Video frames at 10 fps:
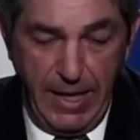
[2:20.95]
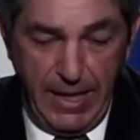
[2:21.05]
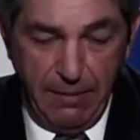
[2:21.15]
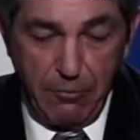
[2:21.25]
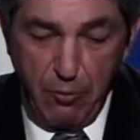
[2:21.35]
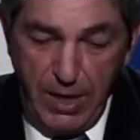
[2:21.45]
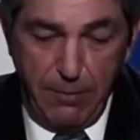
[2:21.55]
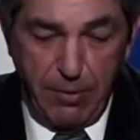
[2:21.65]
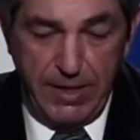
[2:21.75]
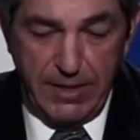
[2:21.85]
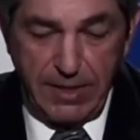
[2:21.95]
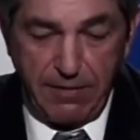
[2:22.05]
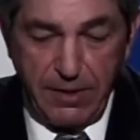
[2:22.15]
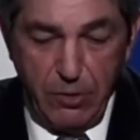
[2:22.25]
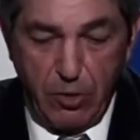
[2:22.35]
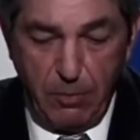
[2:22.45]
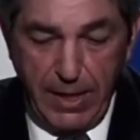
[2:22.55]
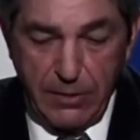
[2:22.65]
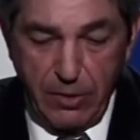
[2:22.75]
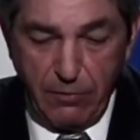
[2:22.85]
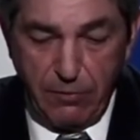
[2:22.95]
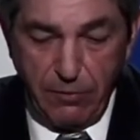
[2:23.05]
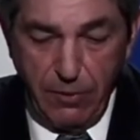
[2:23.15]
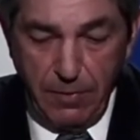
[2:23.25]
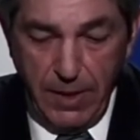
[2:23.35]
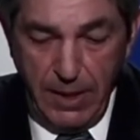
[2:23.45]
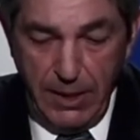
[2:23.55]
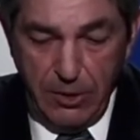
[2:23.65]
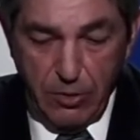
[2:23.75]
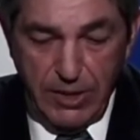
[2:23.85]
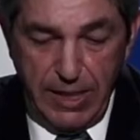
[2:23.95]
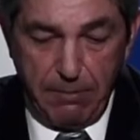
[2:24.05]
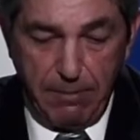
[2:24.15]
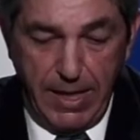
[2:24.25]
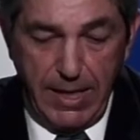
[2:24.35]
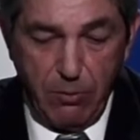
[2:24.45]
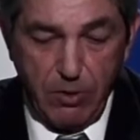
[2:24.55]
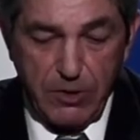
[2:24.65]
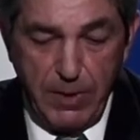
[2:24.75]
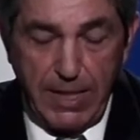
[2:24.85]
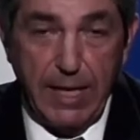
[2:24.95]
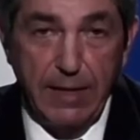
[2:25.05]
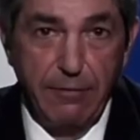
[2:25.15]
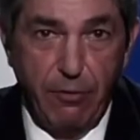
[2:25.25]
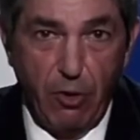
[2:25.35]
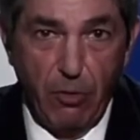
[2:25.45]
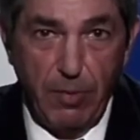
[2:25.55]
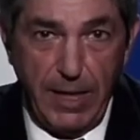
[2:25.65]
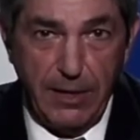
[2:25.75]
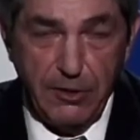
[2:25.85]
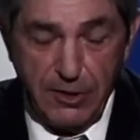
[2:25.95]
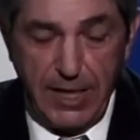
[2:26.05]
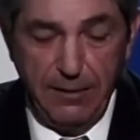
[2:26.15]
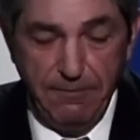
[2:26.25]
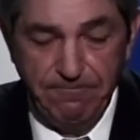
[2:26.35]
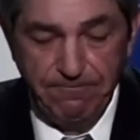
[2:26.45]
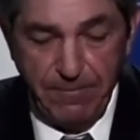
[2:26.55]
I am really pleased that the new commander of EUTM Mali will speak at the forum later today.